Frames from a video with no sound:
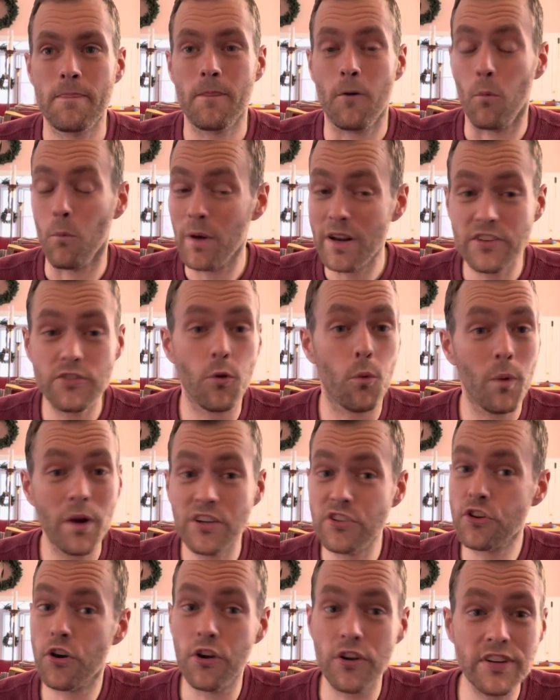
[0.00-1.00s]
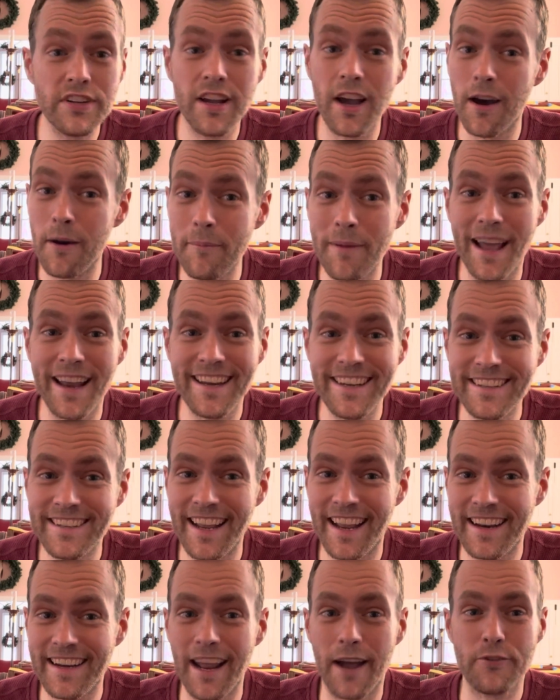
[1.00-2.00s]
Which, which could come any
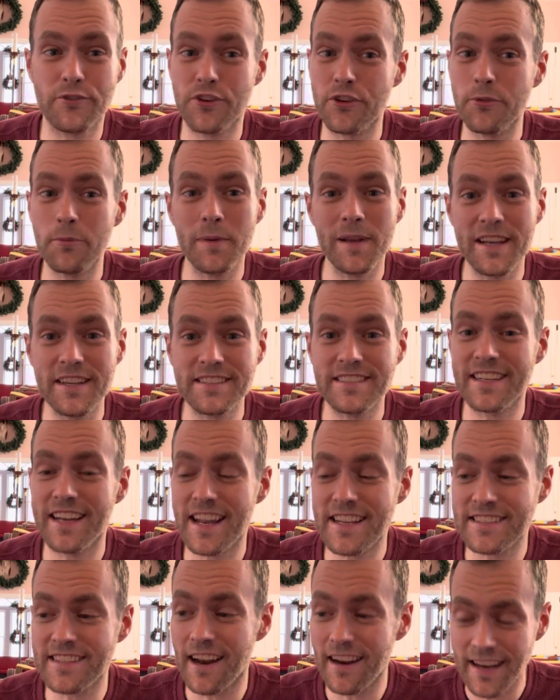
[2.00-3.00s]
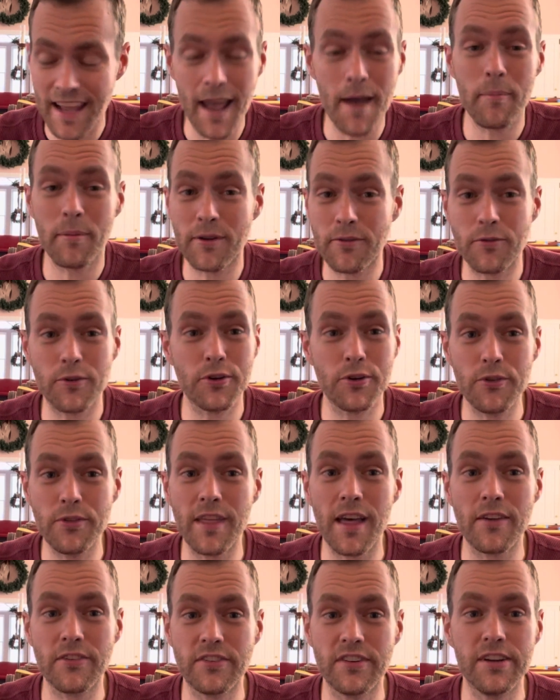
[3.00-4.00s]
day now. Just because it has not happened for
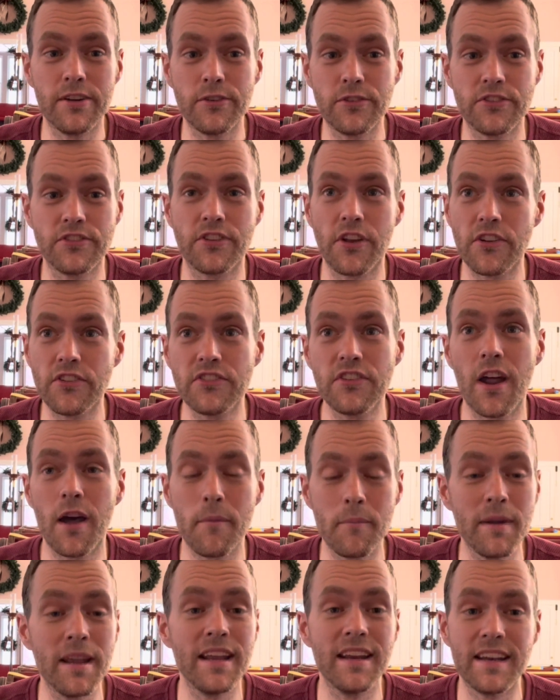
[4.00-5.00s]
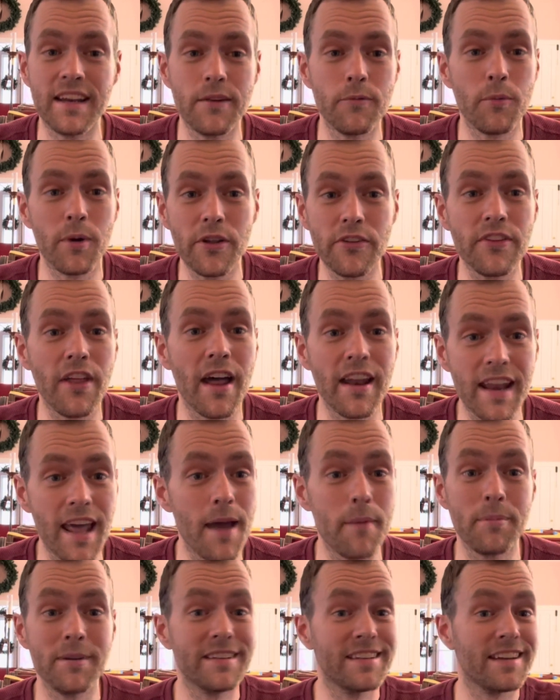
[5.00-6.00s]
2,000 years does not mean it will not
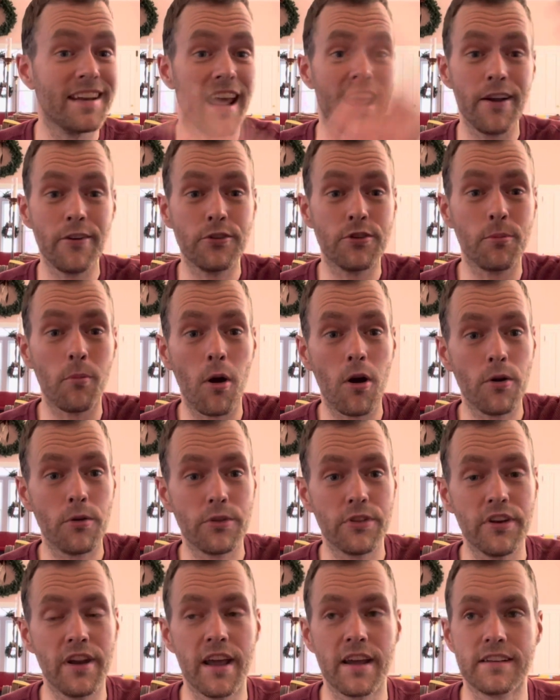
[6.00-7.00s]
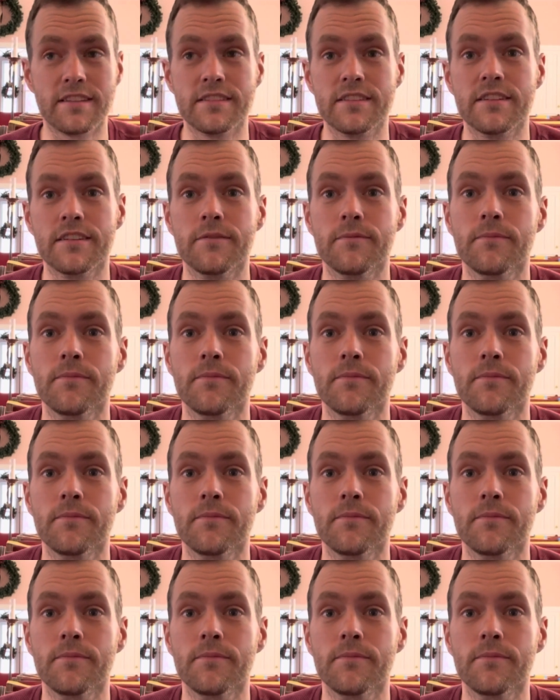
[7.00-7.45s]
happen today or tomorrow or the next.